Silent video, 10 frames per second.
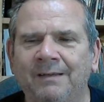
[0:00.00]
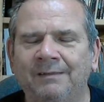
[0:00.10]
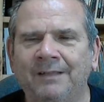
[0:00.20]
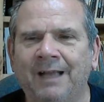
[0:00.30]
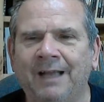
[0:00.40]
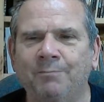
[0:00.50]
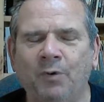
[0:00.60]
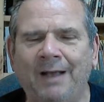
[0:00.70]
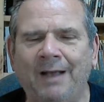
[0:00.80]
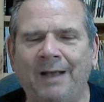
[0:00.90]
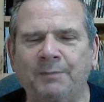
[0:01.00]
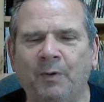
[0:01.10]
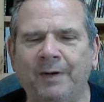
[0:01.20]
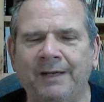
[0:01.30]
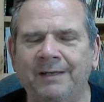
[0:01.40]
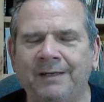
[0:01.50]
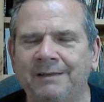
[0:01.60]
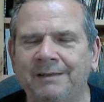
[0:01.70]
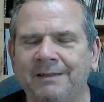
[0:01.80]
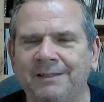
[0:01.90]
not prospering in a
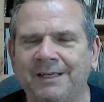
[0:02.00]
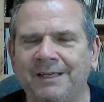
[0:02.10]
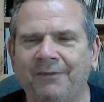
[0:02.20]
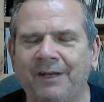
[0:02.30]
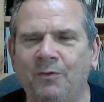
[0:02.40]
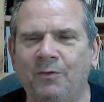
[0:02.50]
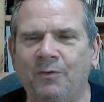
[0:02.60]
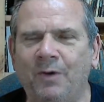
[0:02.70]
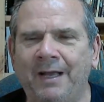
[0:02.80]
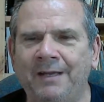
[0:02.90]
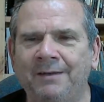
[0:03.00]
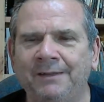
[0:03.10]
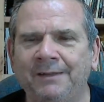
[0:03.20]
significant way.